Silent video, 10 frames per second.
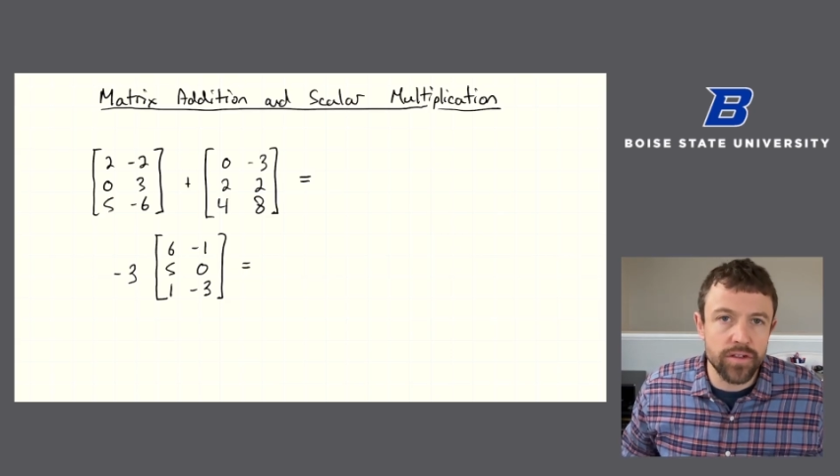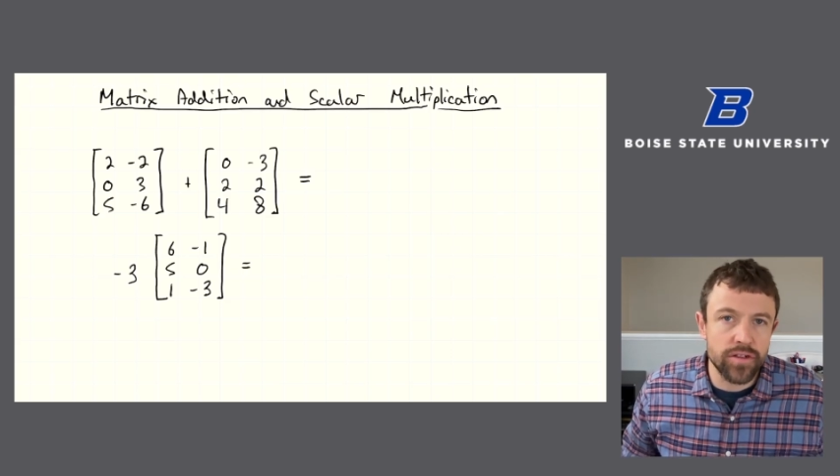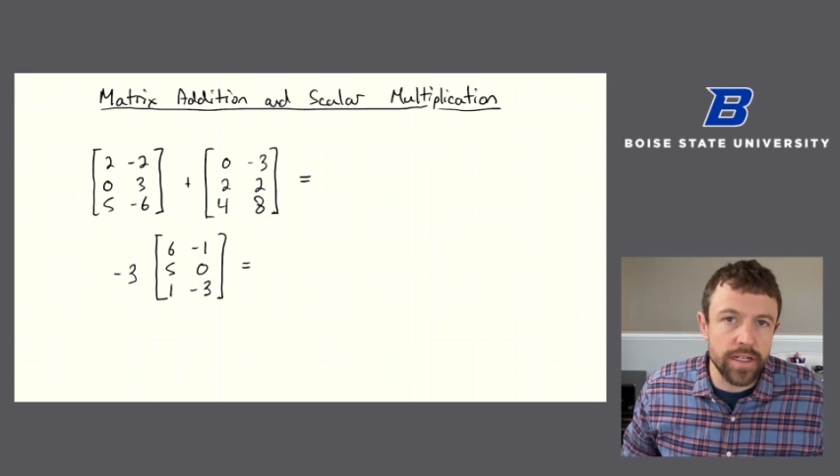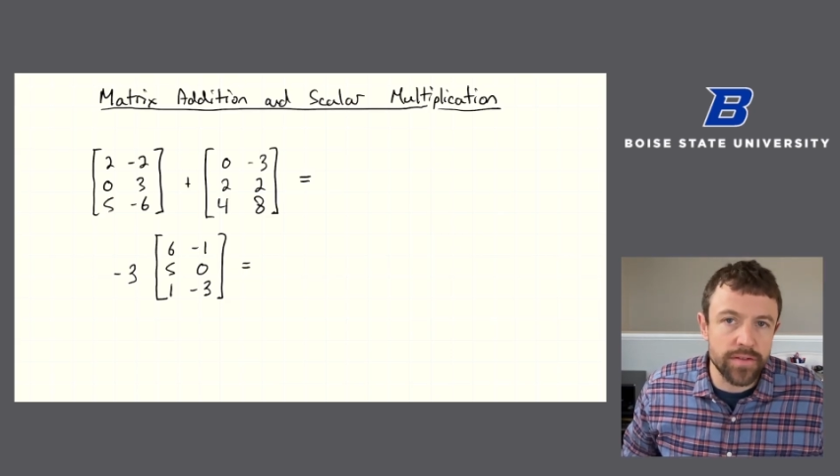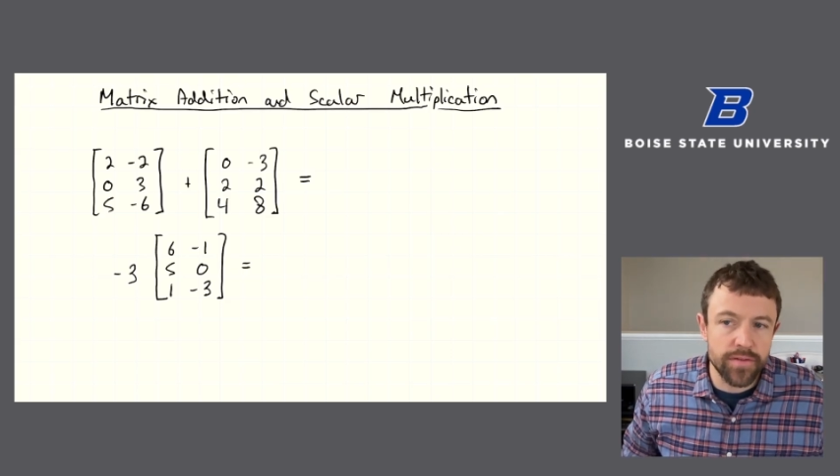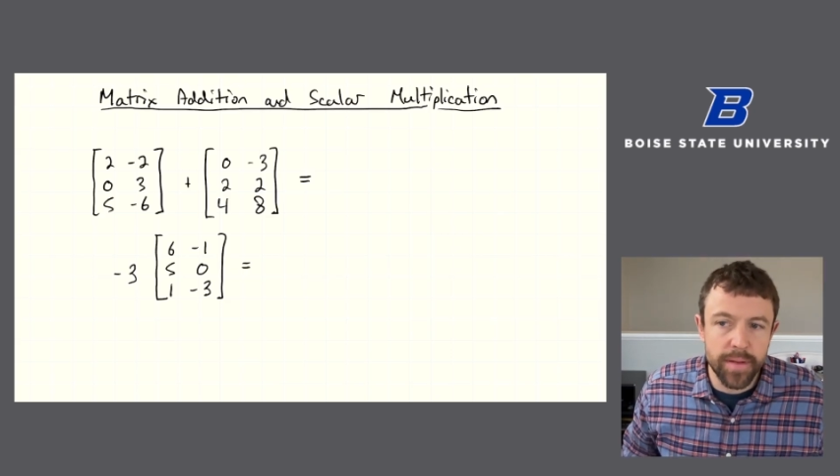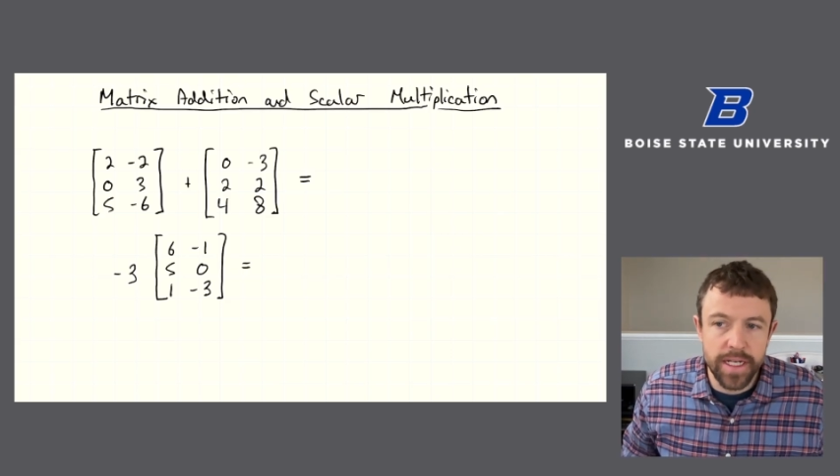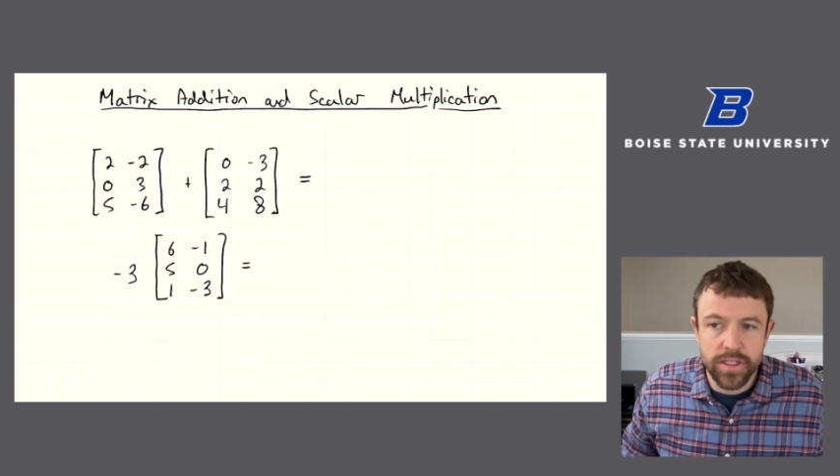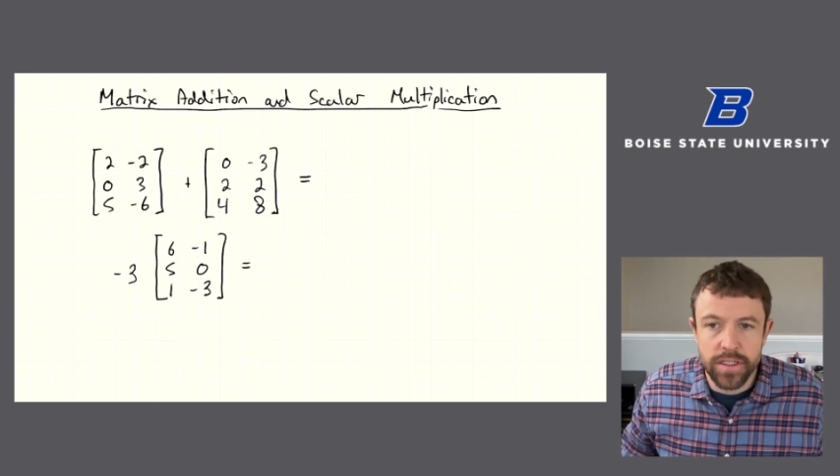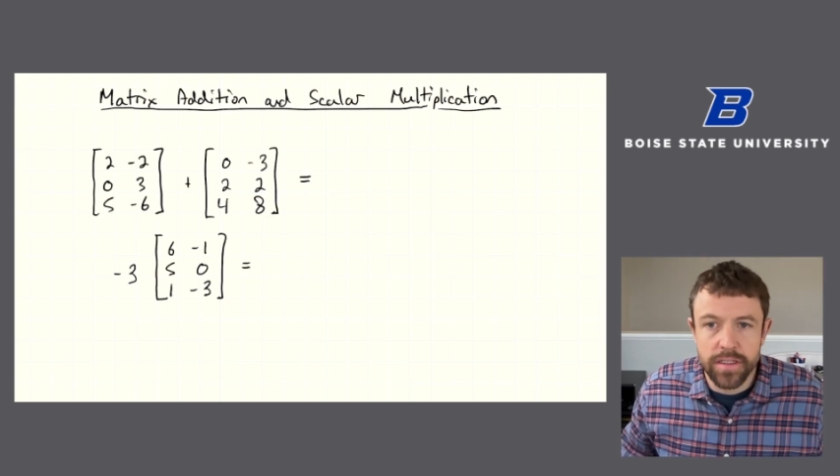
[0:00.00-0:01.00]

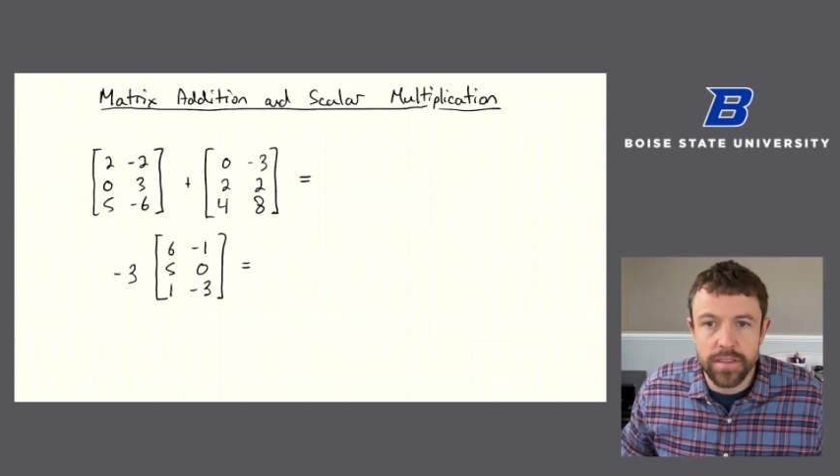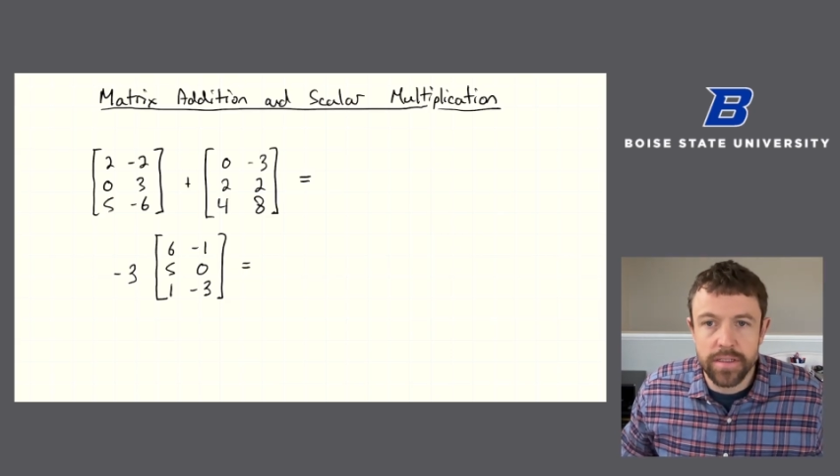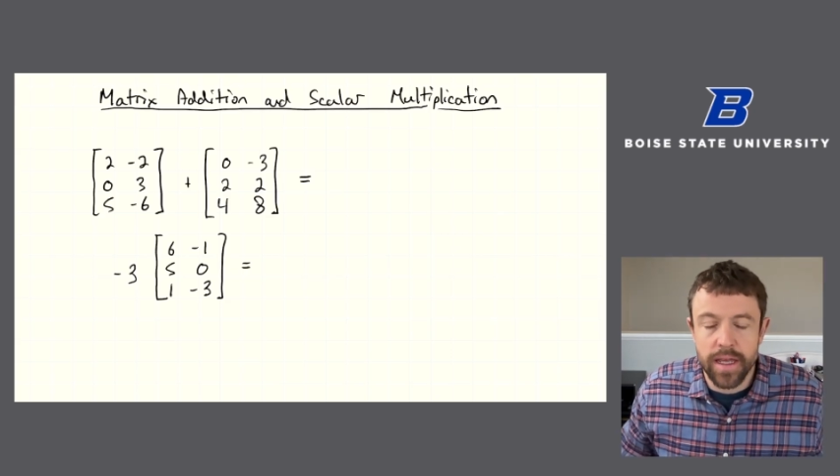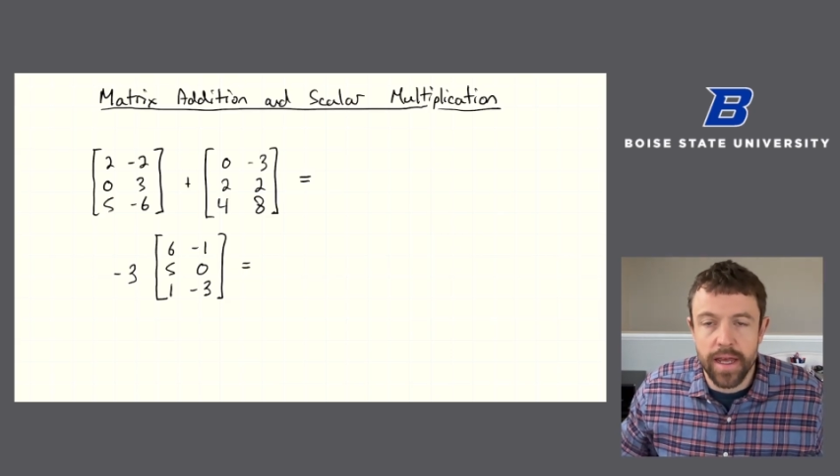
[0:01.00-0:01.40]
transformations